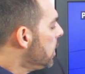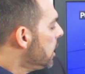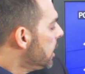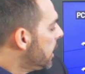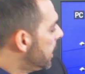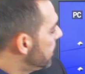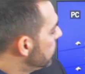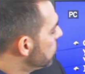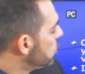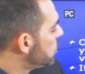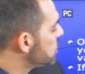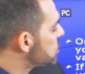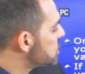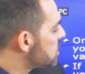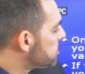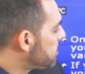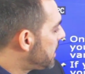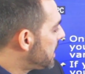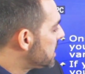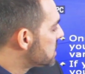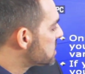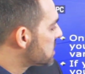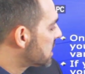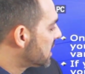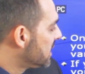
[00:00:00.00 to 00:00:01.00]
In order to
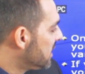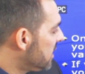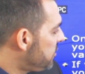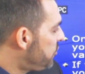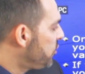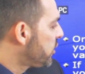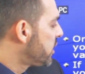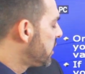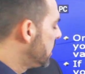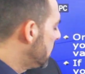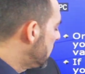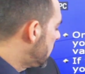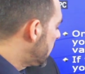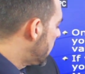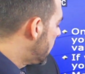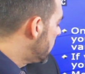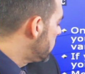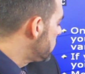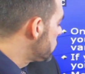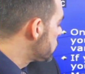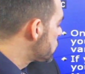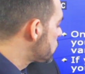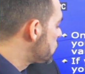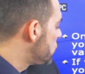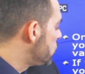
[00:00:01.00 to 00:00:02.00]
make significant
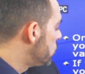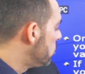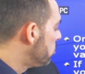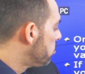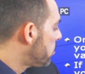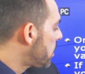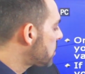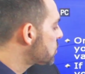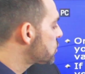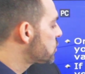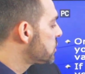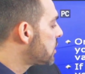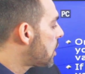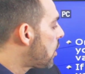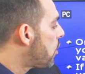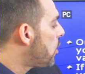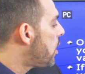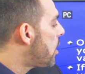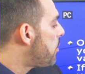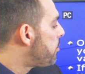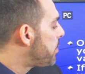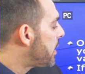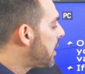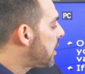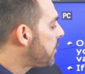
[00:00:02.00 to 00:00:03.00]
gains, you must
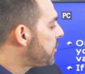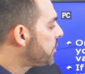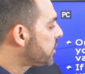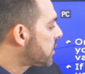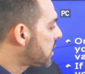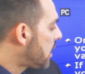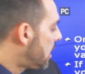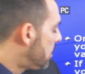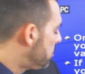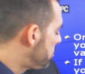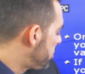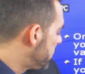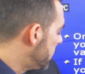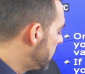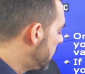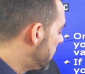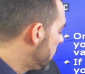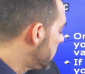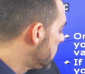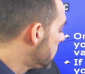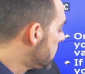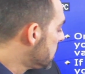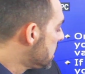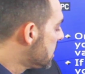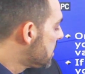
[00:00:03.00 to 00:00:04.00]
know about the
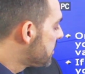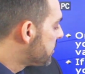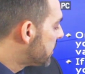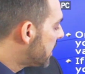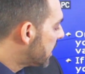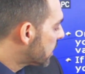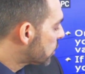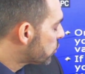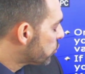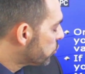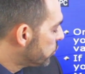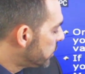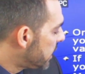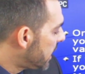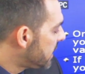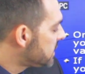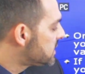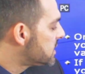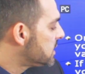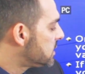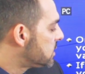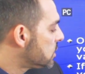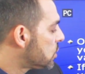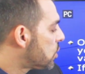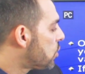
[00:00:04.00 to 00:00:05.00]
company that
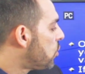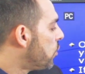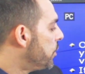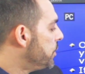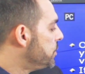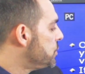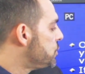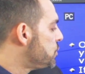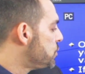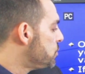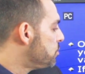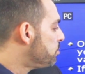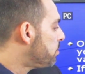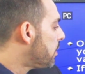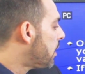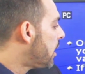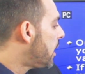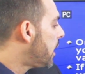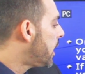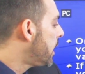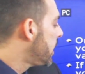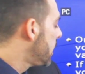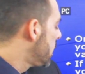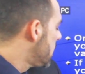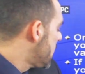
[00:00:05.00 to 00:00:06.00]
created the coins you
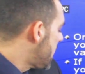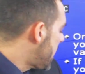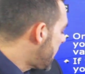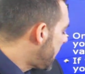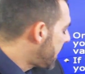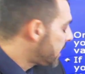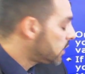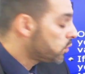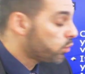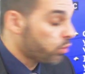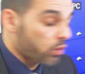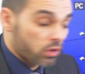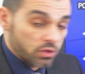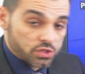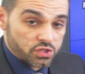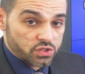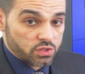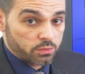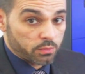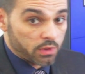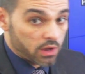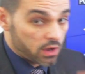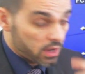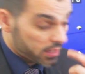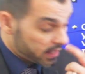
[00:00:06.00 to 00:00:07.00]
buy and watch the
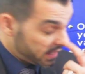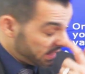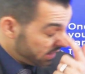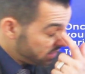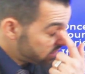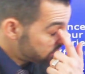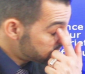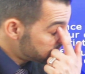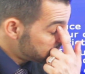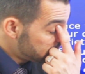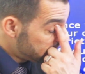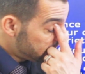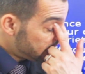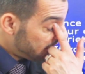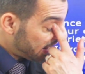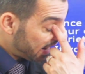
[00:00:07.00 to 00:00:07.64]
markets.